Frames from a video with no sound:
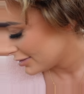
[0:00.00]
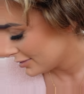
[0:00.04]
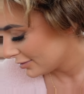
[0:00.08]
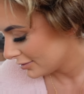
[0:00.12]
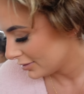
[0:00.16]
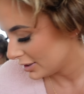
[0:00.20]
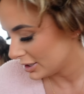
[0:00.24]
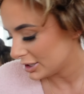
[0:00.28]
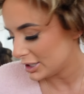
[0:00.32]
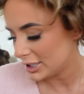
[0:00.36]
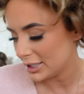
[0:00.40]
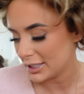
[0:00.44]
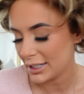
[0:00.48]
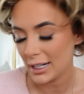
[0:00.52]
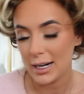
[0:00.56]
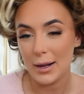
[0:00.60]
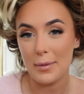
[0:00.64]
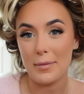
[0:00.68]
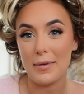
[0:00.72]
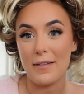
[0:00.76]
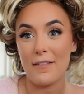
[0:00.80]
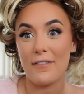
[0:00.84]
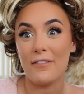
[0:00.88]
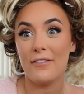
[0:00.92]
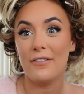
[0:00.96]
which is gonna
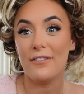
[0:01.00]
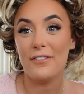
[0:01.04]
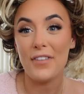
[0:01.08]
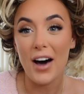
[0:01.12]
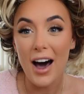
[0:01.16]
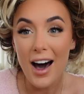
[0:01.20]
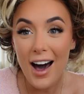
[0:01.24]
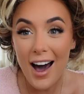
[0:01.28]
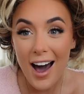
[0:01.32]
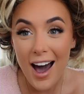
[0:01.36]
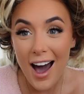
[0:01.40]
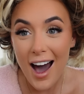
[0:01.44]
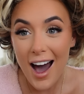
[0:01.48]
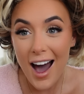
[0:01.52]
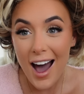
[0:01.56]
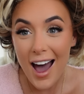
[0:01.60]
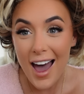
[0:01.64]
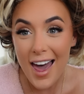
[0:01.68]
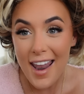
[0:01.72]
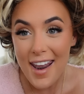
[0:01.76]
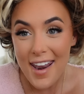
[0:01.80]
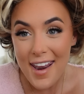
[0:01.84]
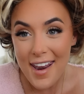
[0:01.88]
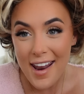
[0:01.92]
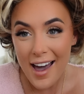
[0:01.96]
be fun.